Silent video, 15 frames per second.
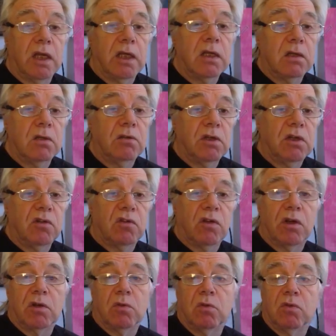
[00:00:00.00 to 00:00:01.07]
including
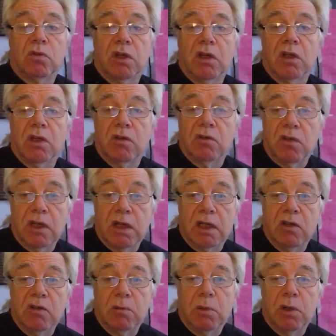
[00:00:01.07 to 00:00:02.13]

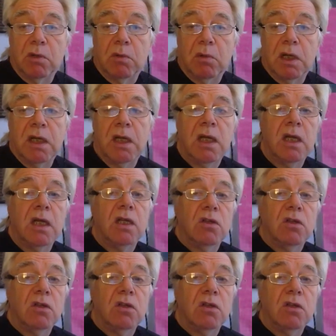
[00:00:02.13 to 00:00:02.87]
cyclists, by the way,